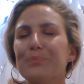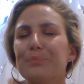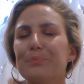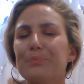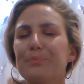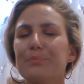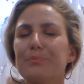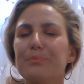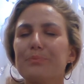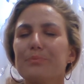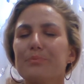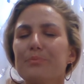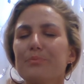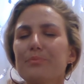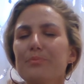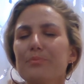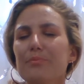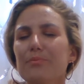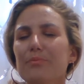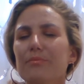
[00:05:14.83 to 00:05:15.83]

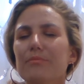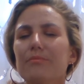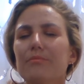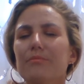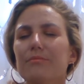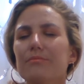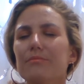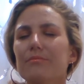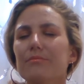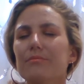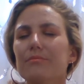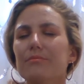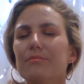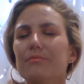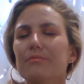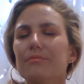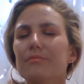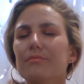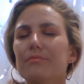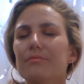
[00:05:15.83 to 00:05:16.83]

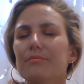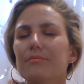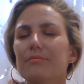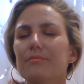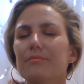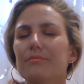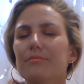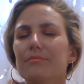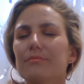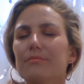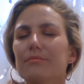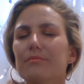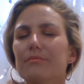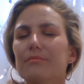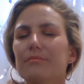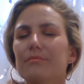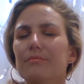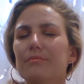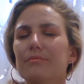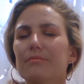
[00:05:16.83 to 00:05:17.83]

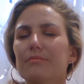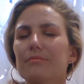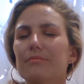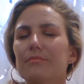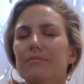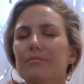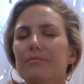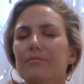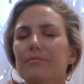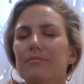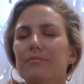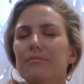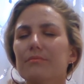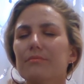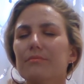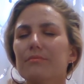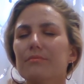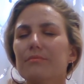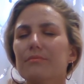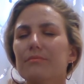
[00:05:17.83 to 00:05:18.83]

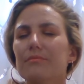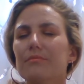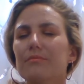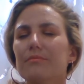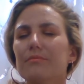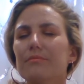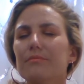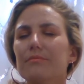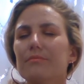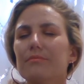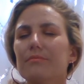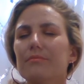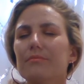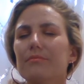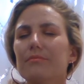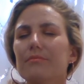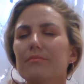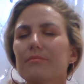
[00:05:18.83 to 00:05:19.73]
No one is speaking in this clip.